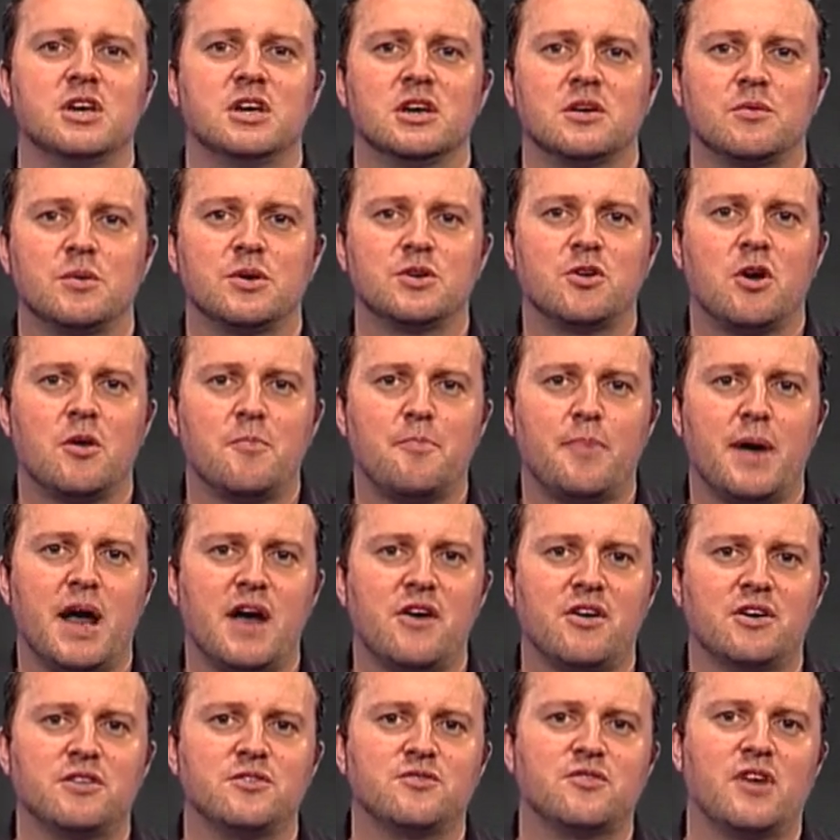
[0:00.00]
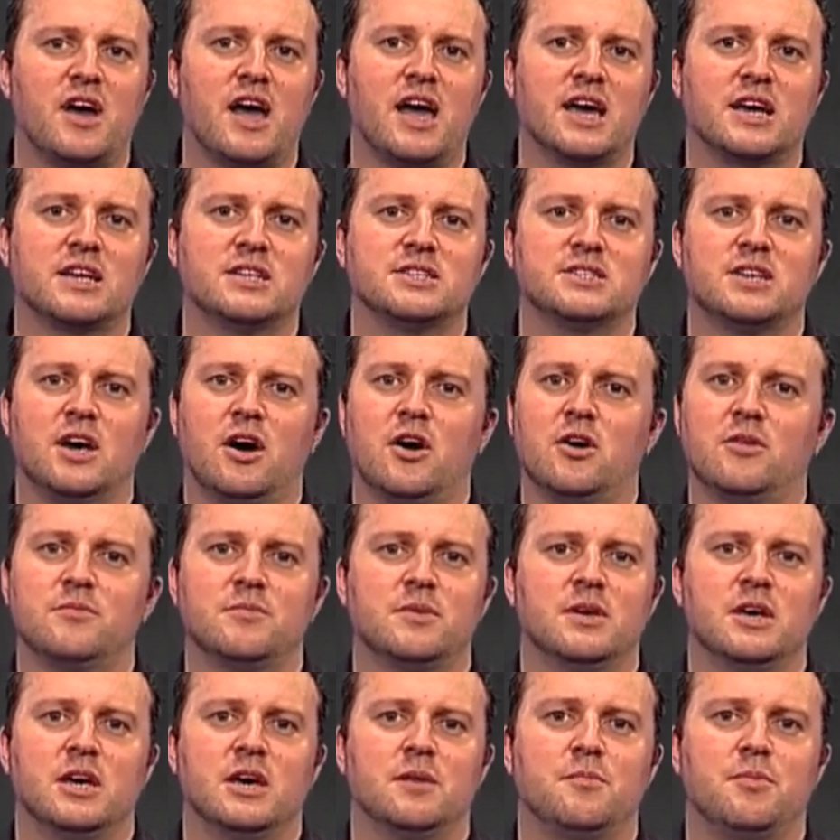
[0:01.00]
We got Para and Dragons home,
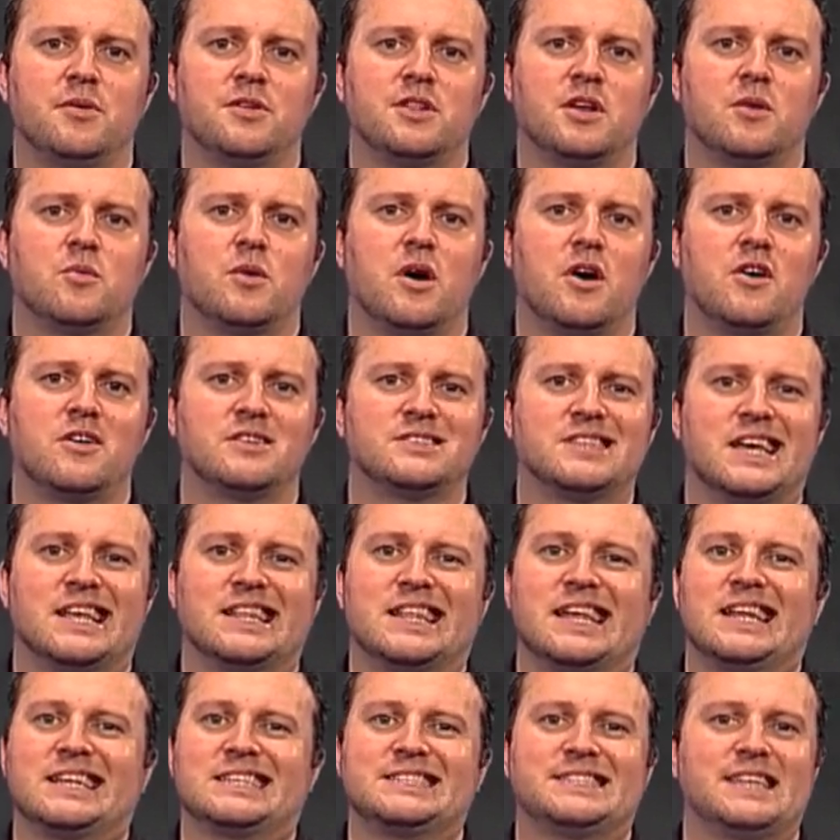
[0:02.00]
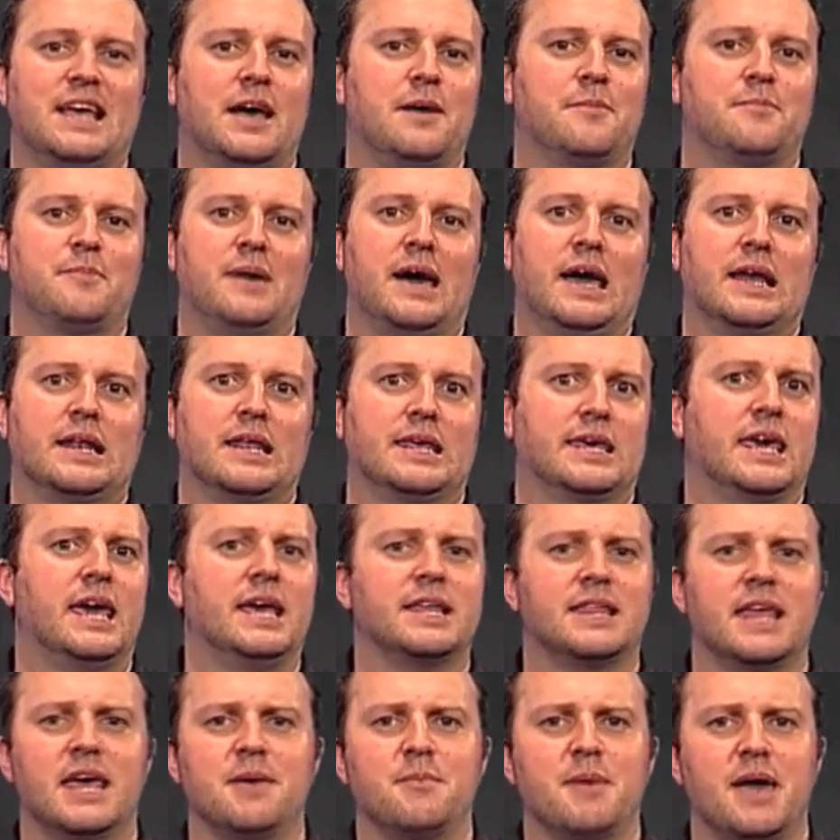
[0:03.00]
but the Warriors, they let us down badly. Kick
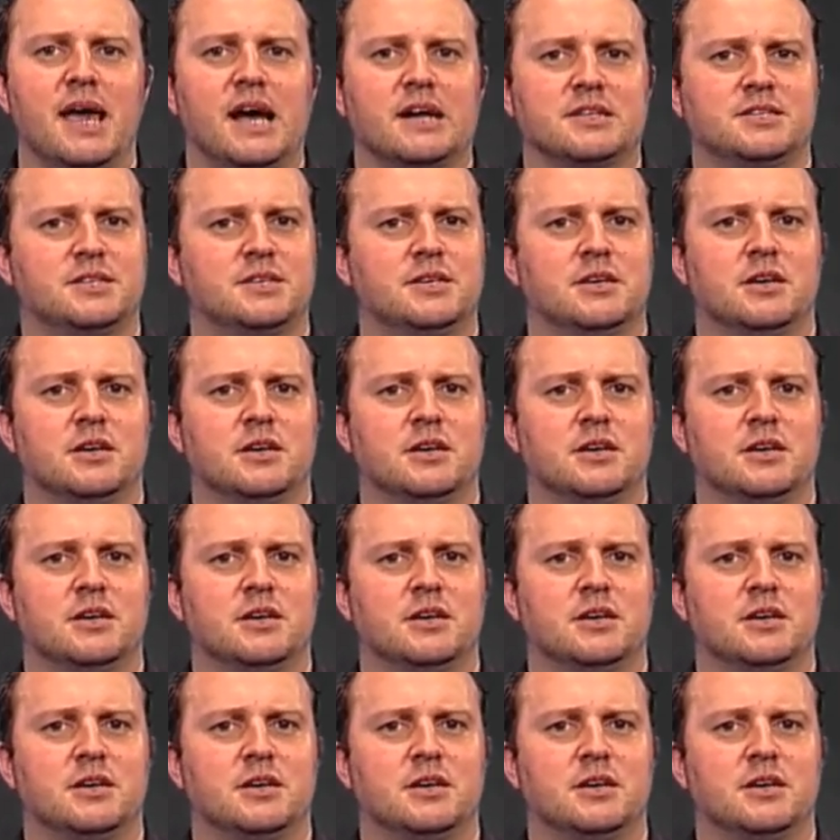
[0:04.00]
them out.